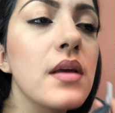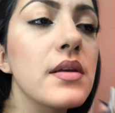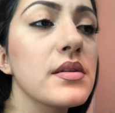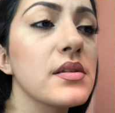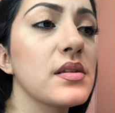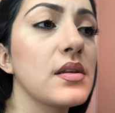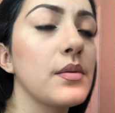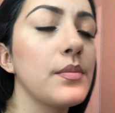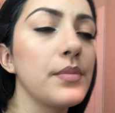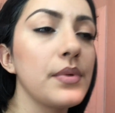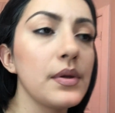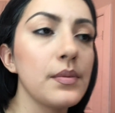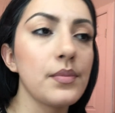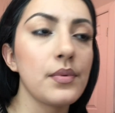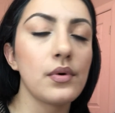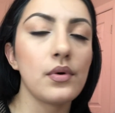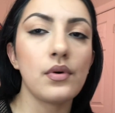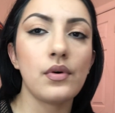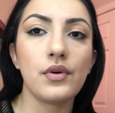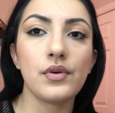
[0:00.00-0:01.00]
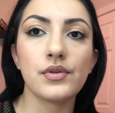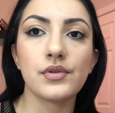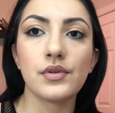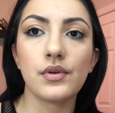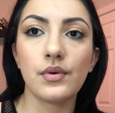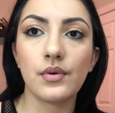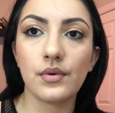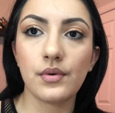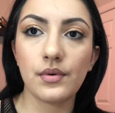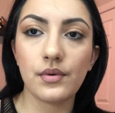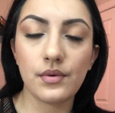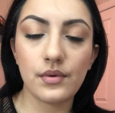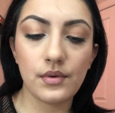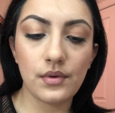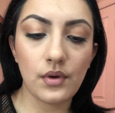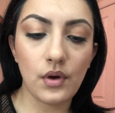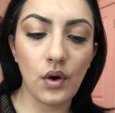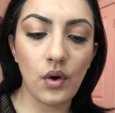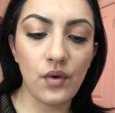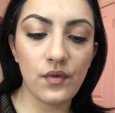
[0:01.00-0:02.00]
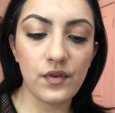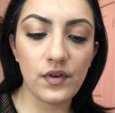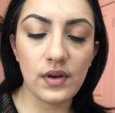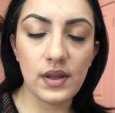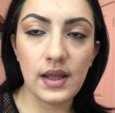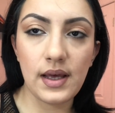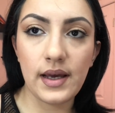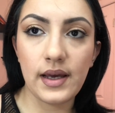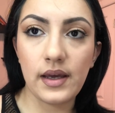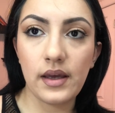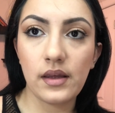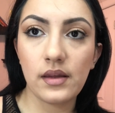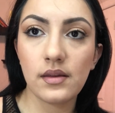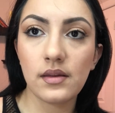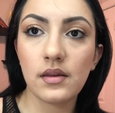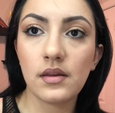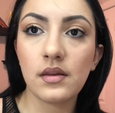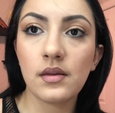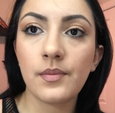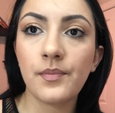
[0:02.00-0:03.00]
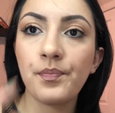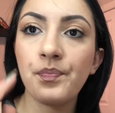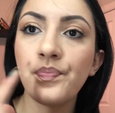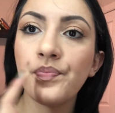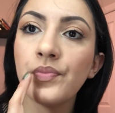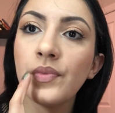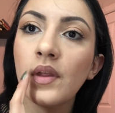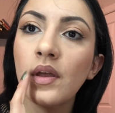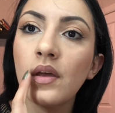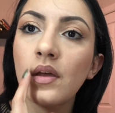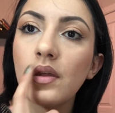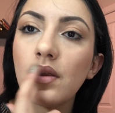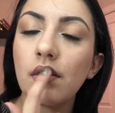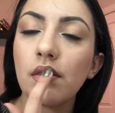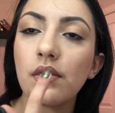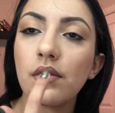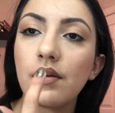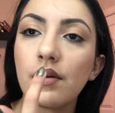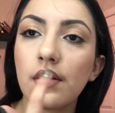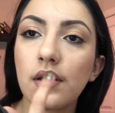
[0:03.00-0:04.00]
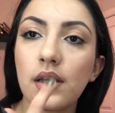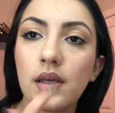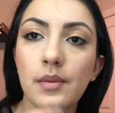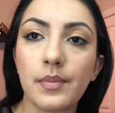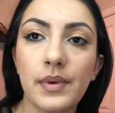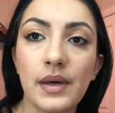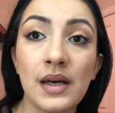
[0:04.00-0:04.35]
some people also overline their lip